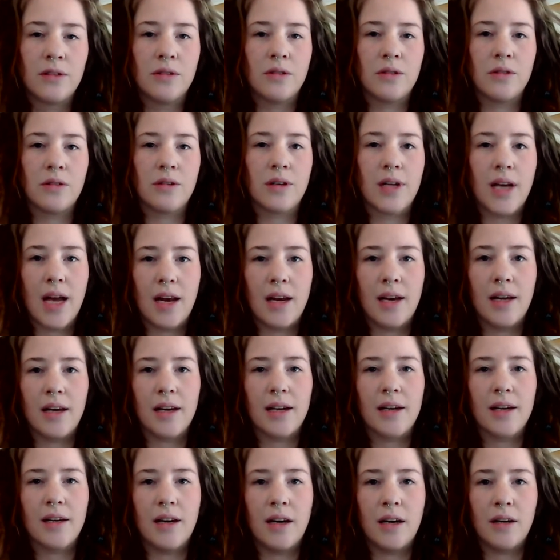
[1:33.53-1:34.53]

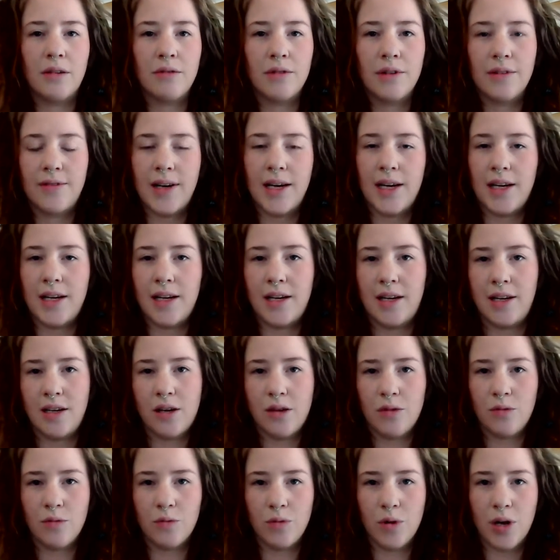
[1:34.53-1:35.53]
organic, unrefined,
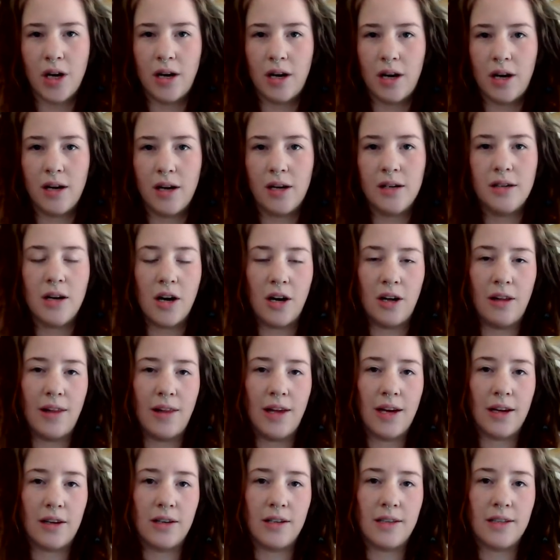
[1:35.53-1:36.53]
raw, all
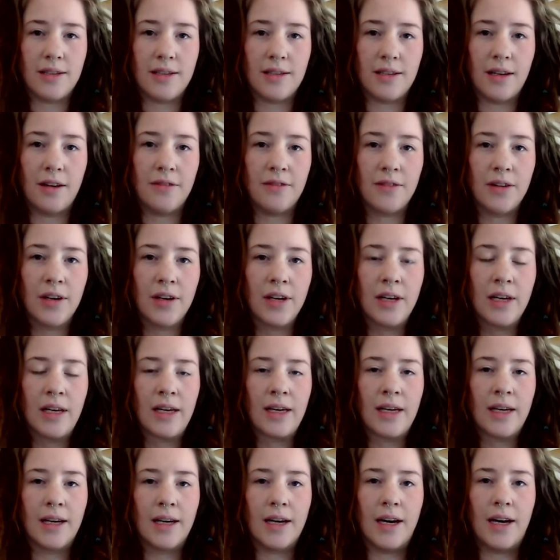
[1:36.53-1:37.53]
that good stuff.
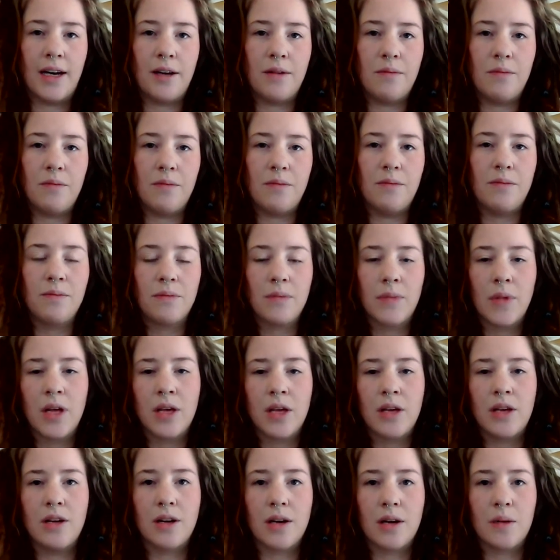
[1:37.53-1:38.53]

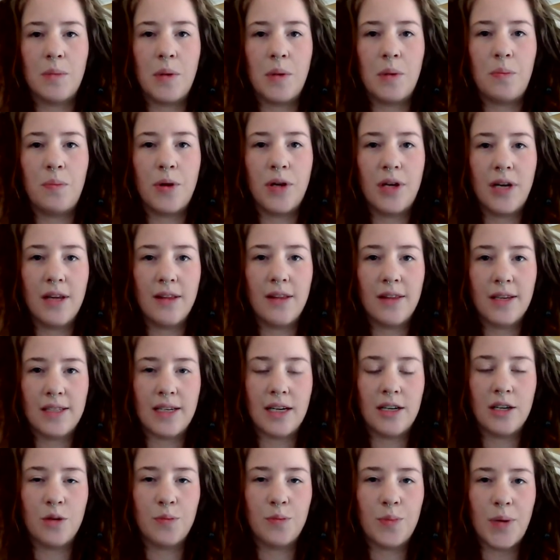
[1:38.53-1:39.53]
You're going to be putting this
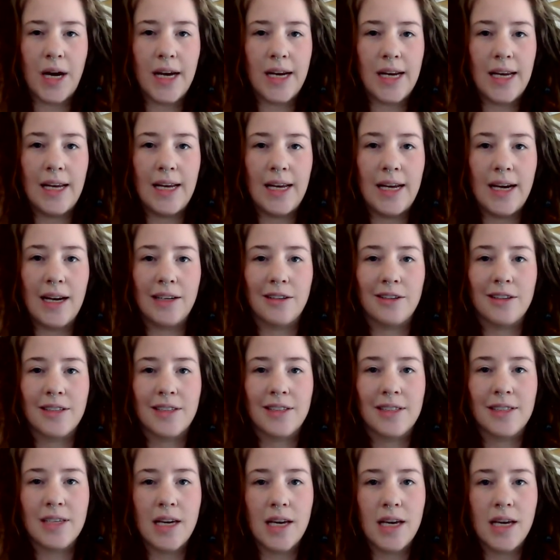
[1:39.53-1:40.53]
on your body, on your
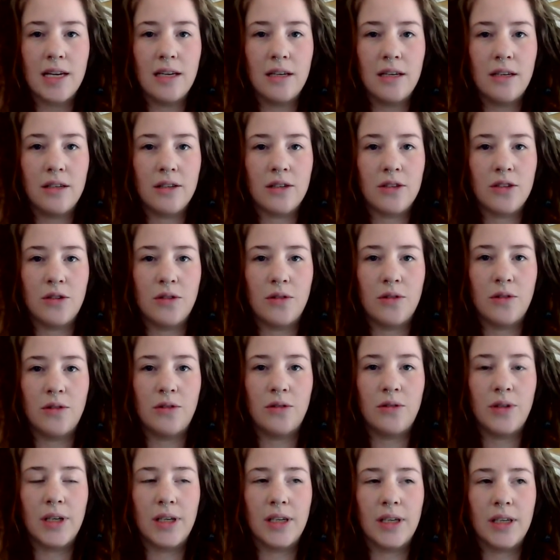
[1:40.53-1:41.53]
skin,
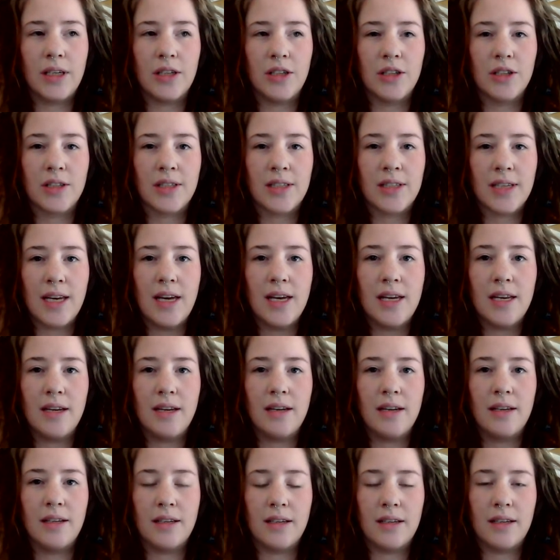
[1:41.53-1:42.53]
so your skin,